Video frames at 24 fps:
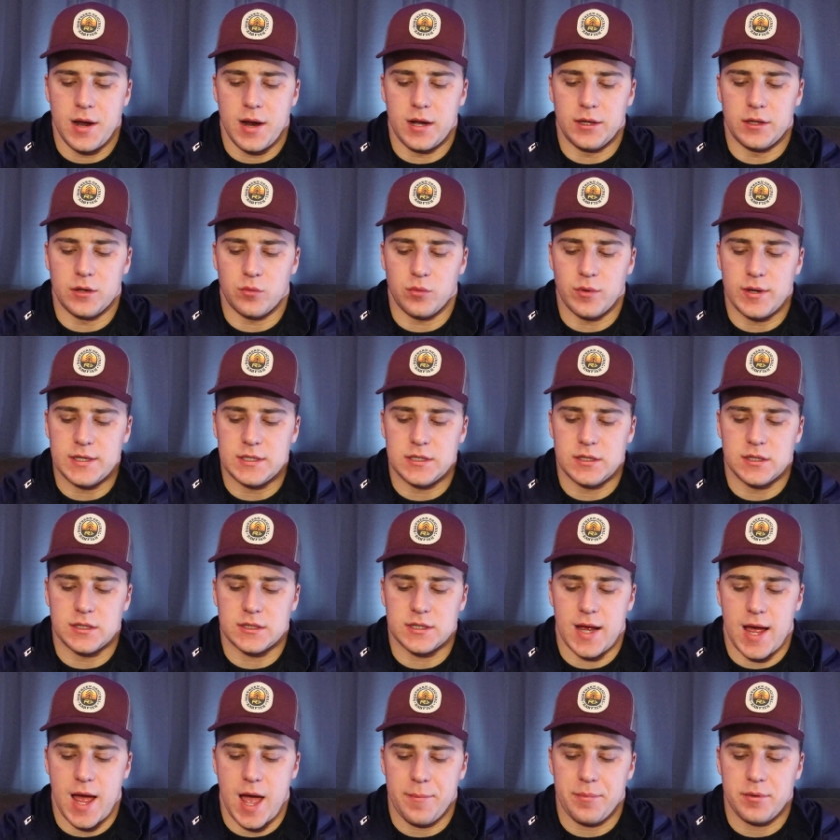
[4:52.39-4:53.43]
And the reason
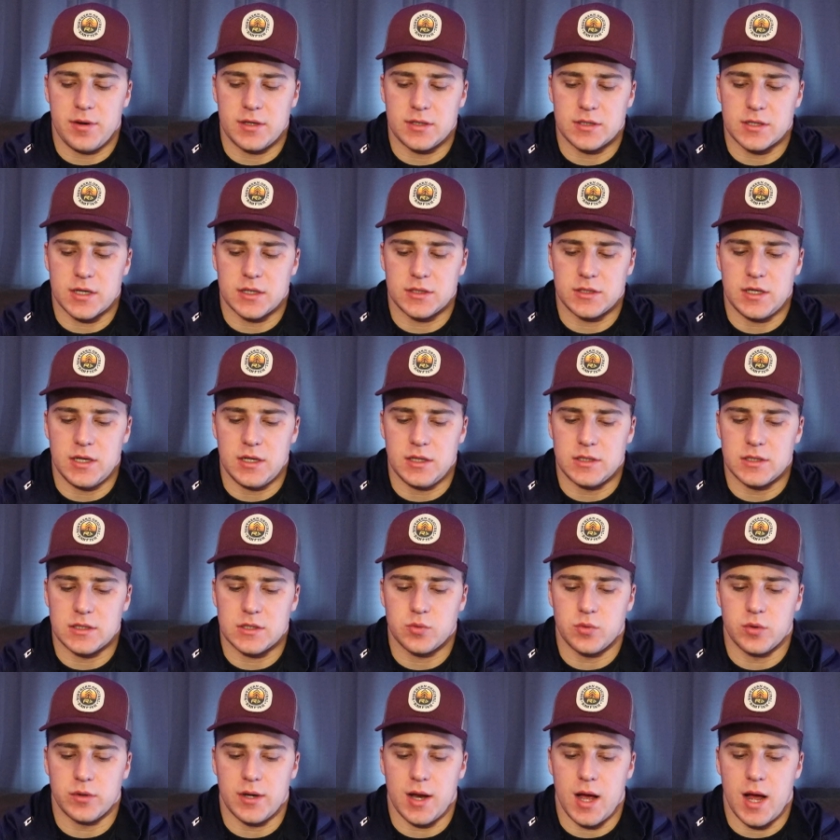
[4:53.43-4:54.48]
this happened is because he
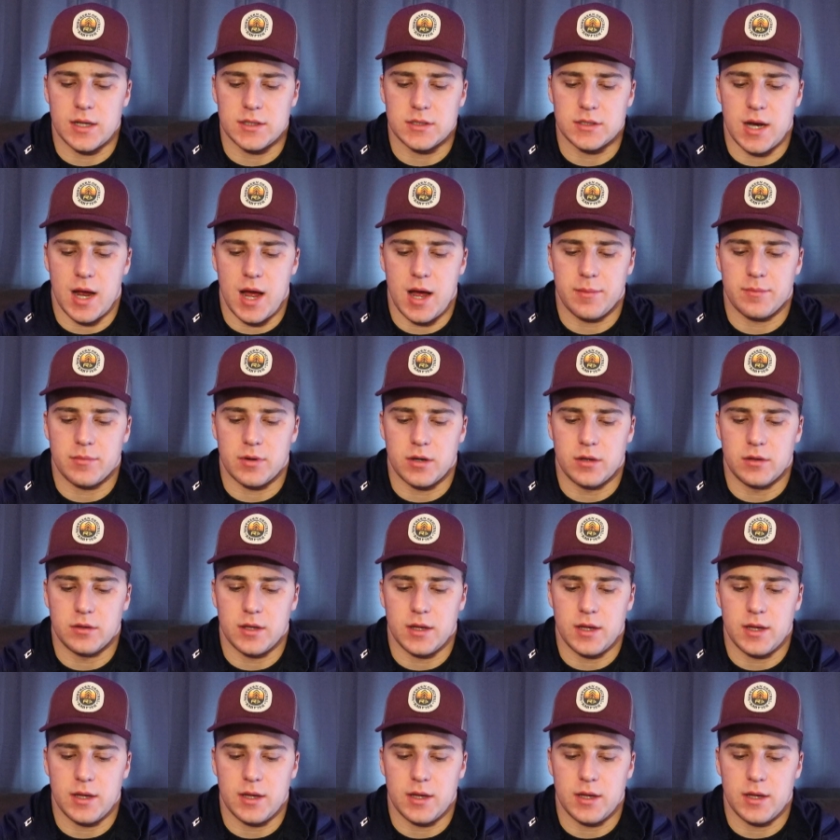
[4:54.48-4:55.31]
just would not stop, bro.